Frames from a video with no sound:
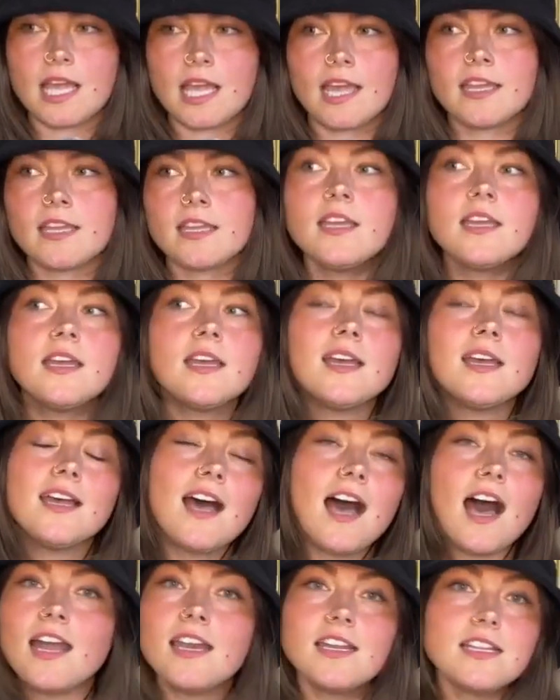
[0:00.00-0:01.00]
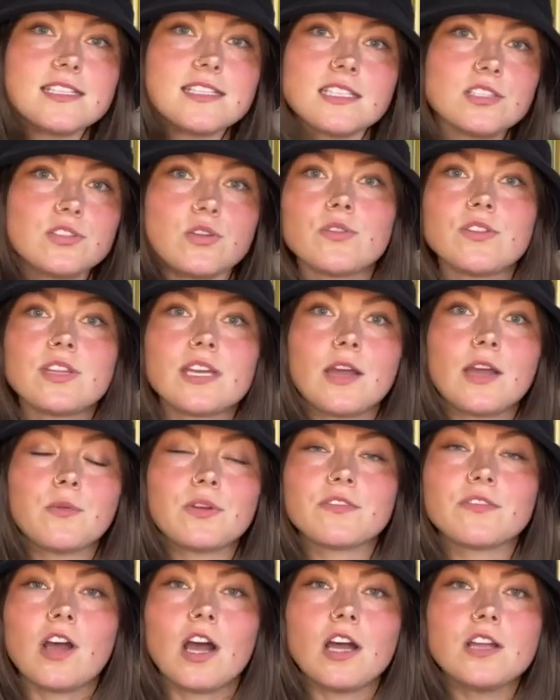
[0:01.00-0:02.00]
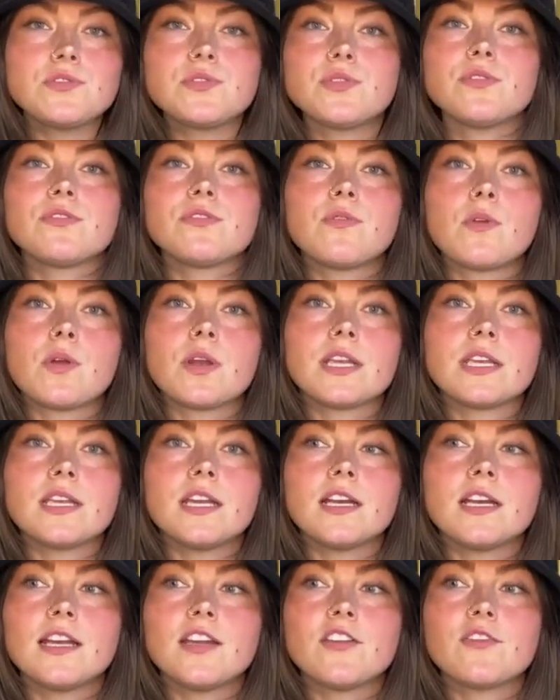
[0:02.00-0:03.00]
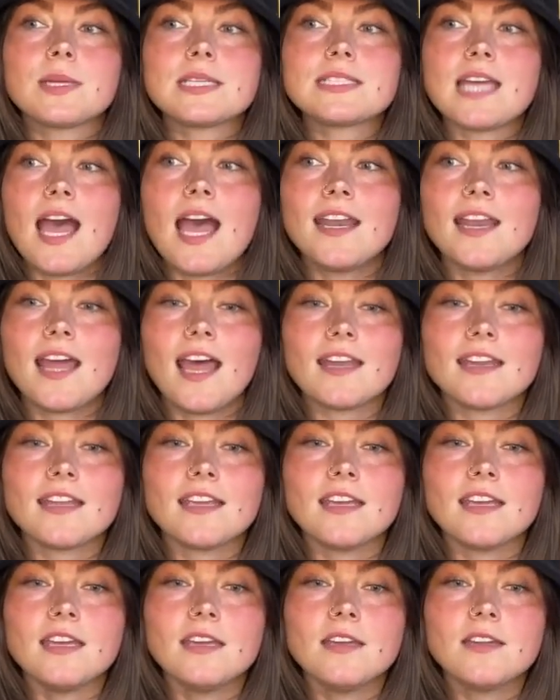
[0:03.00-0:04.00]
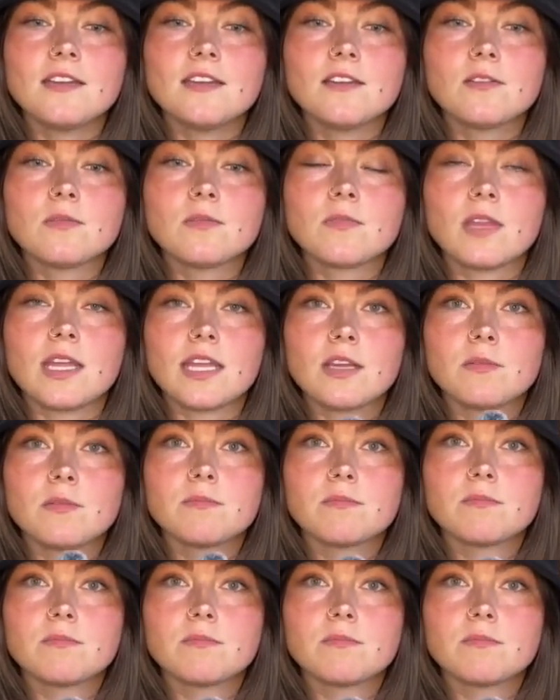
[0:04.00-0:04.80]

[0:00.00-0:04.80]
I honestly don't think I would have gone to a 4-year if my dad hadn't like